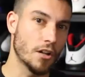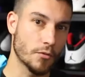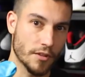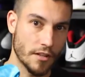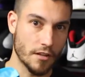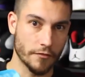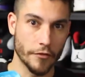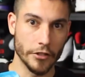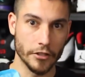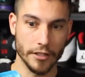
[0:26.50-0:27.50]
along with an on
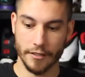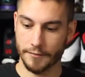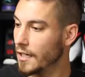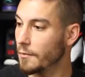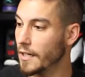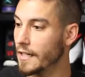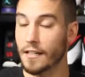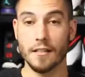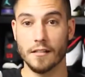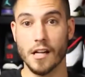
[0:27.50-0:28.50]
foot look, uh, but I
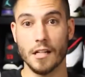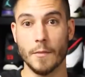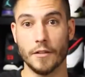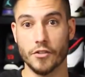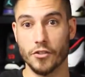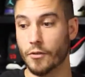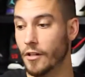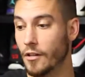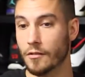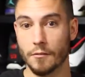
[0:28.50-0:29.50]
didn't talk about the shoe
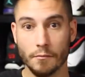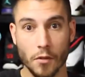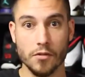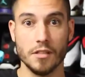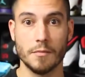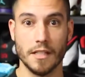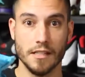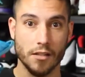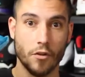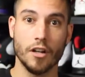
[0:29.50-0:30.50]
at all, mostly
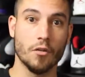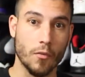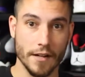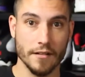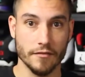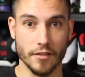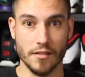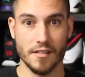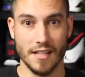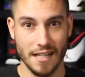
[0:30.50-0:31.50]
because I wanted to wear it
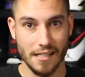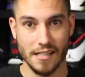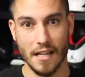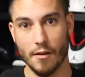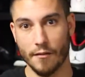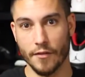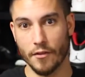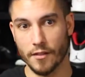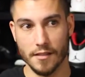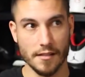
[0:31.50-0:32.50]
first and kind of see how I
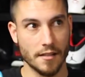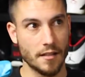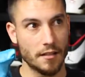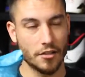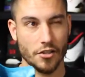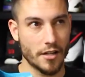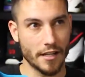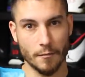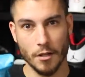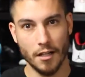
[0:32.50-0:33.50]
felt, because
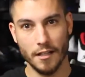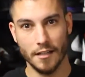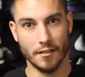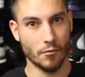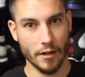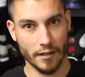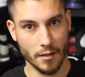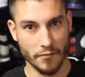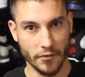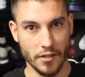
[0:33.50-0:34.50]
trying them on and then wearing
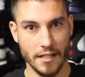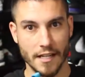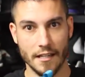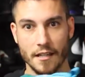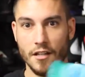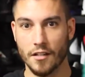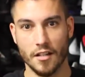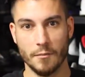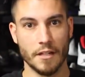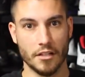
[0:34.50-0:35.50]
them for a day
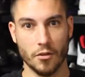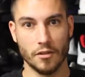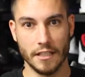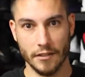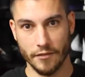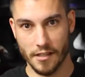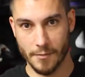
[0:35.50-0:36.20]
could have been a totally different